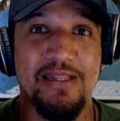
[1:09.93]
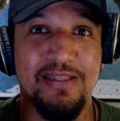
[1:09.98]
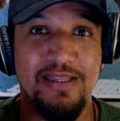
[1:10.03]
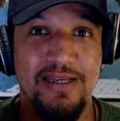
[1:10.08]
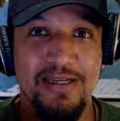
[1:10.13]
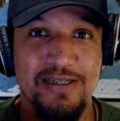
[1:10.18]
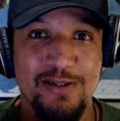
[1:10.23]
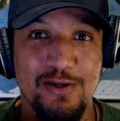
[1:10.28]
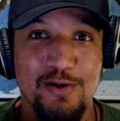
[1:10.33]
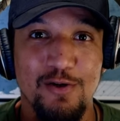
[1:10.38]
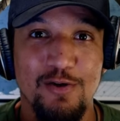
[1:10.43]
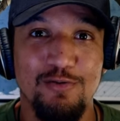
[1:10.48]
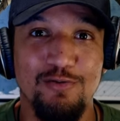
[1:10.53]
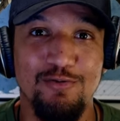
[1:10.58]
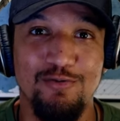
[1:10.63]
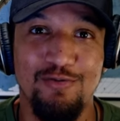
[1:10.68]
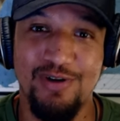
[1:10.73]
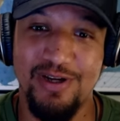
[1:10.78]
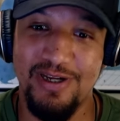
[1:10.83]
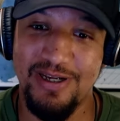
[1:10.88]
this
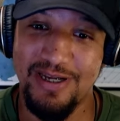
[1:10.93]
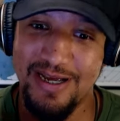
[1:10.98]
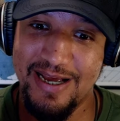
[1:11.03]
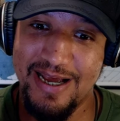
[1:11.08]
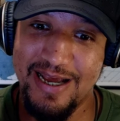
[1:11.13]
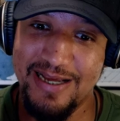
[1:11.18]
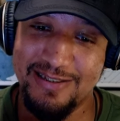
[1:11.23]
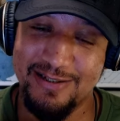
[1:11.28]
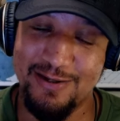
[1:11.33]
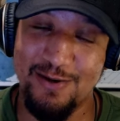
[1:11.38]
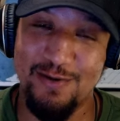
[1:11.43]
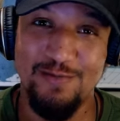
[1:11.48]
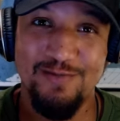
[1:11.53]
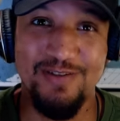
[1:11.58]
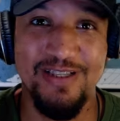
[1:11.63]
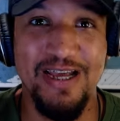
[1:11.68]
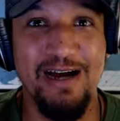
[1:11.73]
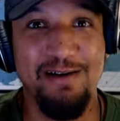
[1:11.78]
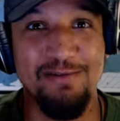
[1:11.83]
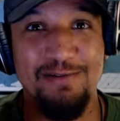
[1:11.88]
country has gone
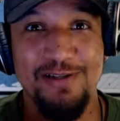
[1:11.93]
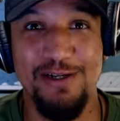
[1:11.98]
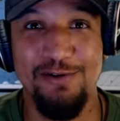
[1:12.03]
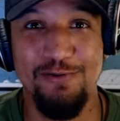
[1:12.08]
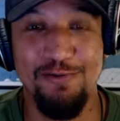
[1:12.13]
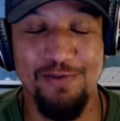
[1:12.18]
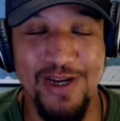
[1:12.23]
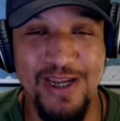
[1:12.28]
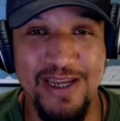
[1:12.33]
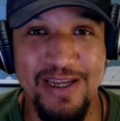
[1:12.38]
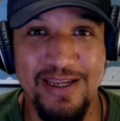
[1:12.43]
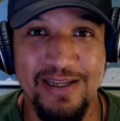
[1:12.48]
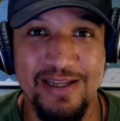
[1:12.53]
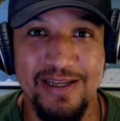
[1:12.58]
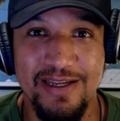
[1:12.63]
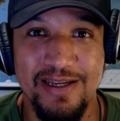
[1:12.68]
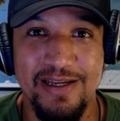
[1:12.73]
down the drain.